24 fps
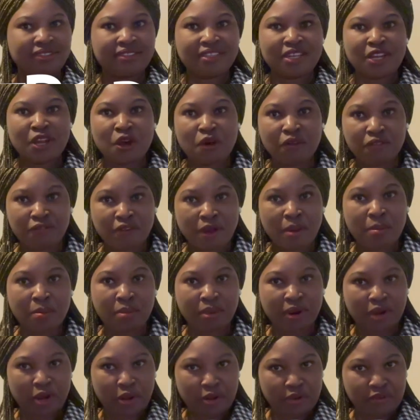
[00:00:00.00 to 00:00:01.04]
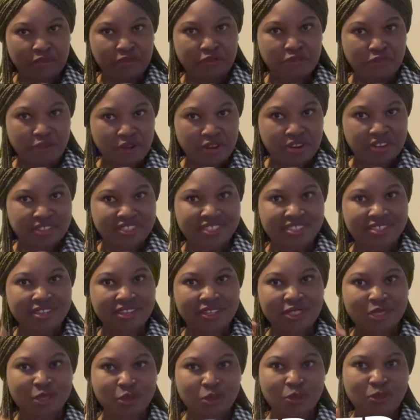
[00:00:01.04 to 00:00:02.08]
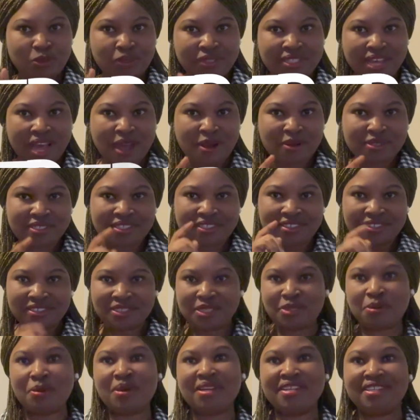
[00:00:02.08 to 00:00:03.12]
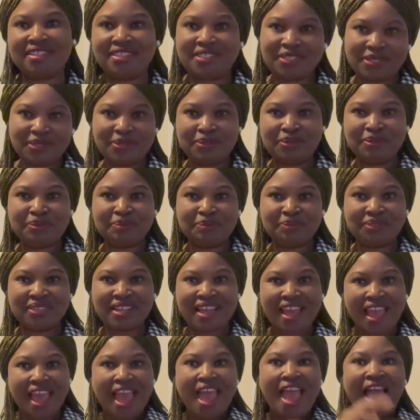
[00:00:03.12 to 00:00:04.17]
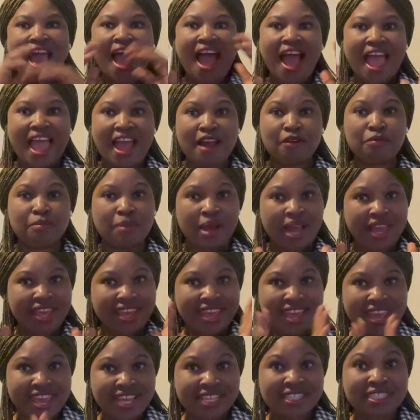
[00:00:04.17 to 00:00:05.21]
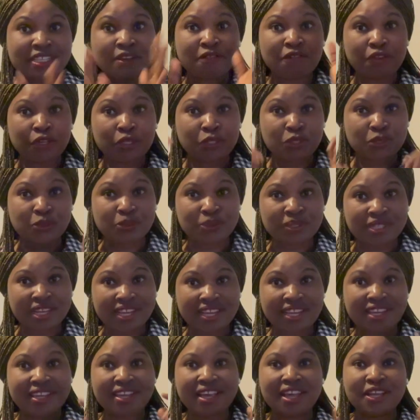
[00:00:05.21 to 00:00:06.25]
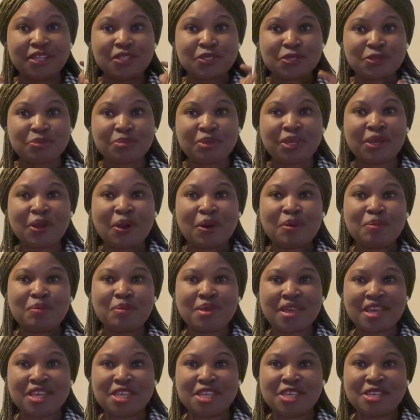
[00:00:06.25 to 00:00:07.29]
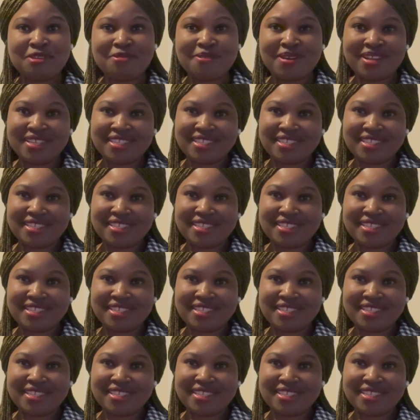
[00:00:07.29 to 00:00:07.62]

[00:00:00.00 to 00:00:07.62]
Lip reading: November 1st, 2022. I have my interview today to become a US